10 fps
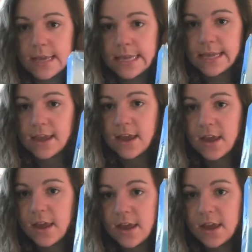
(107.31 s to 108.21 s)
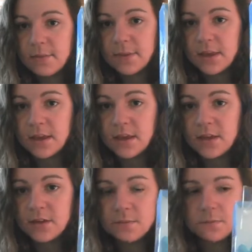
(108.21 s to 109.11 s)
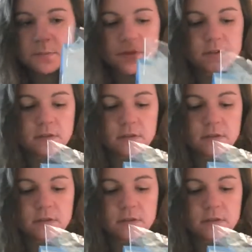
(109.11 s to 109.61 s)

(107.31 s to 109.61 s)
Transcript: yay, peeps.